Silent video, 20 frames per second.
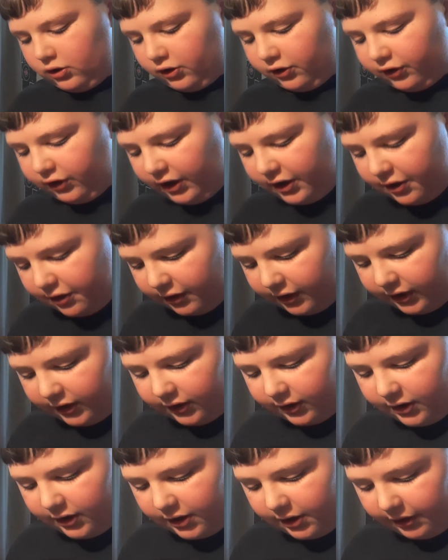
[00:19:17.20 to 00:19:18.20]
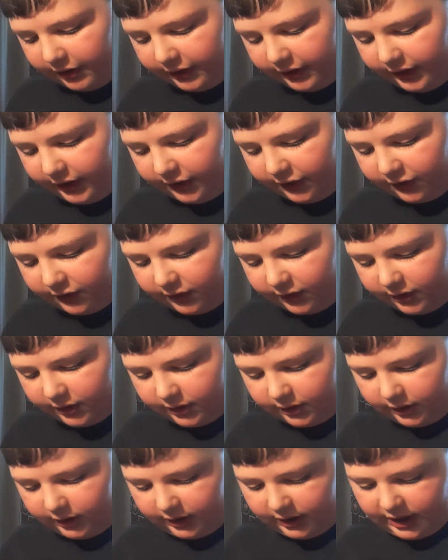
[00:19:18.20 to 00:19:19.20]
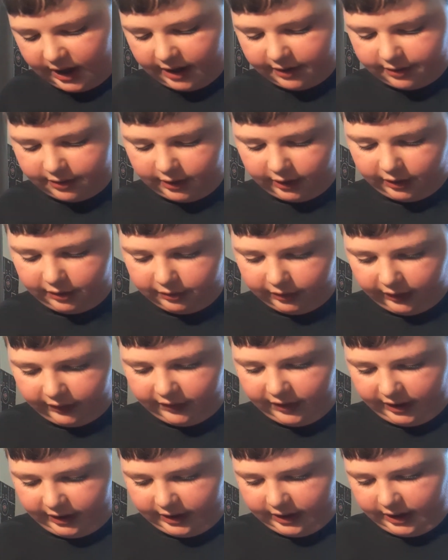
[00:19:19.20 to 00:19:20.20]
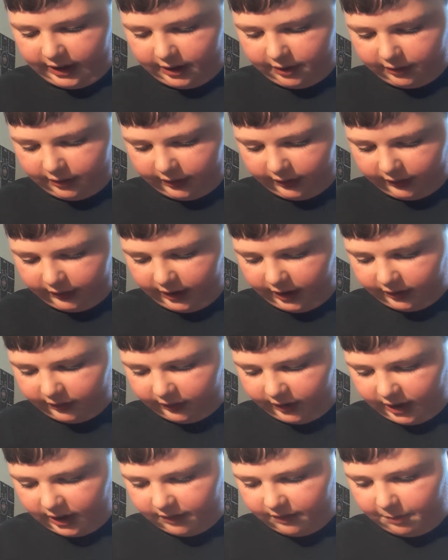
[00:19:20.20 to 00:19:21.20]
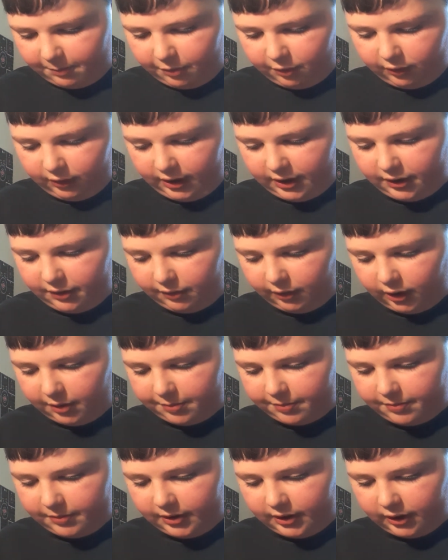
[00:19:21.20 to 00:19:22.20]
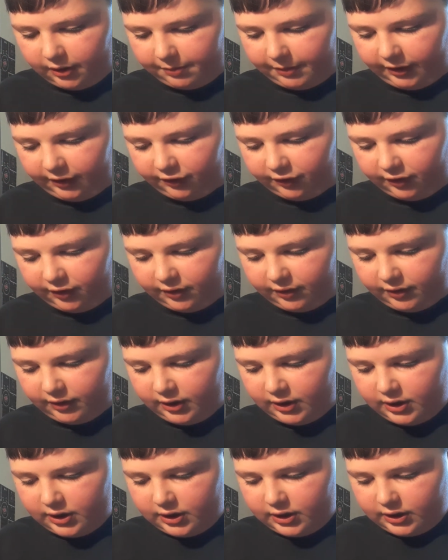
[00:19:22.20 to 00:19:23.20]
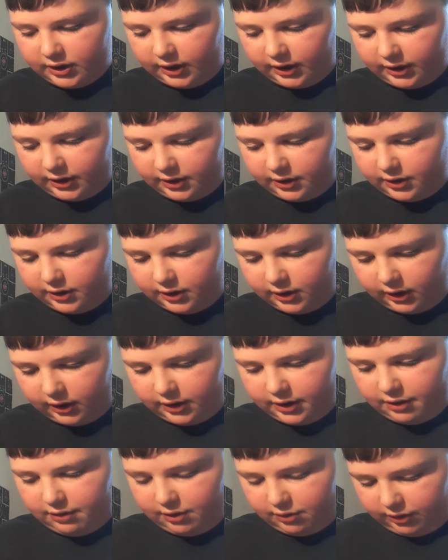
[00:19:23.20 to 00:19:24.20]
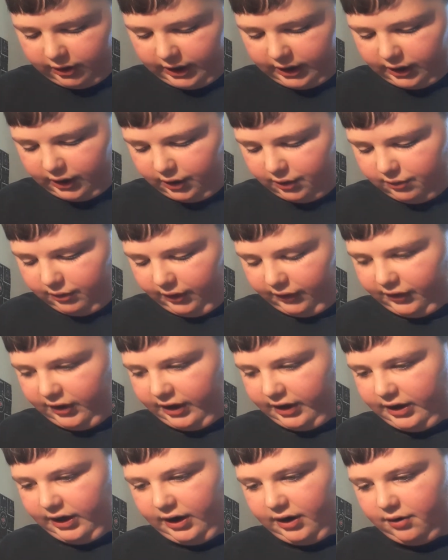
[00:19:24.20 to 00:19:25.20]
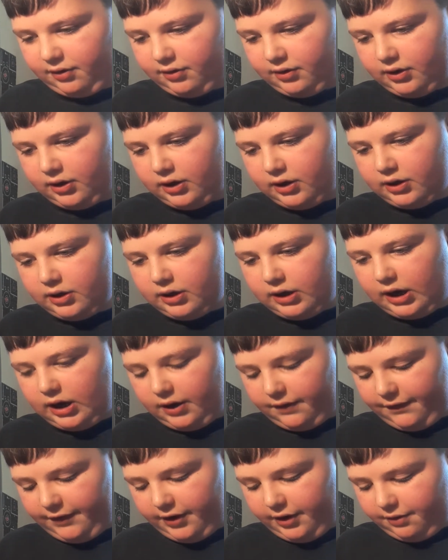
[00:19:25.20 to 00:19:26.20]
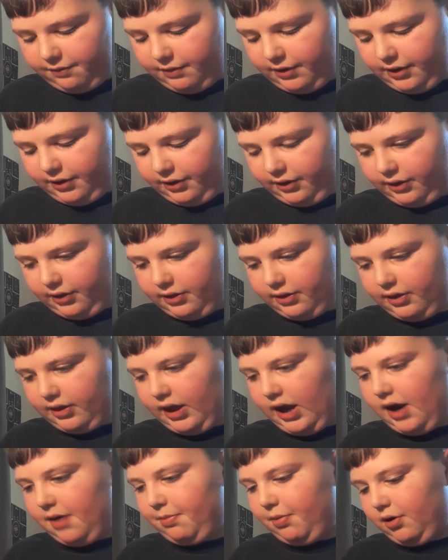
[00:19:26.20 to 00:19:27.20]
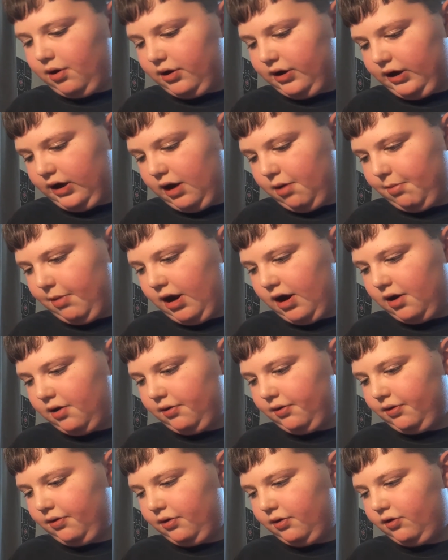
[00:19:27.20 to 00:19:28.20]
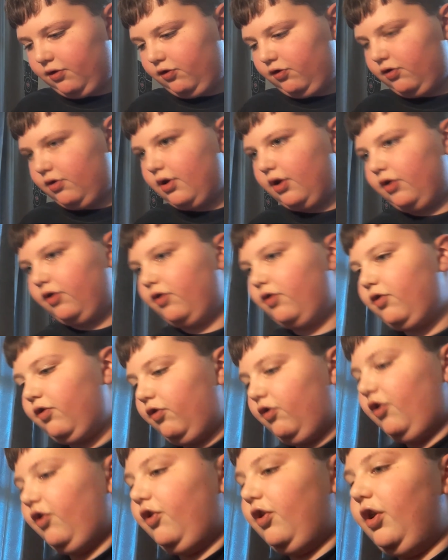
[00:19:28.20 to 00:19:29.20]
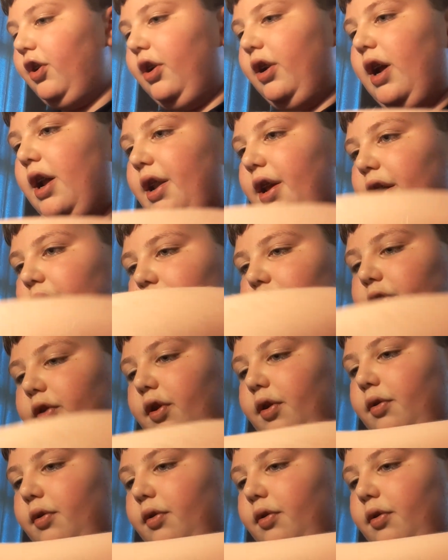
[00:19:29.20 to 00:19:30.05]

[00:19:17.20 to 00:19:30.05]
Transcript: you can, you know, at least get the golden ticket out, because that's kind of important. You want to, you know, make sure that you're able to get the golden ticket out. And if you don't want that part to come out, it's just a good idea. So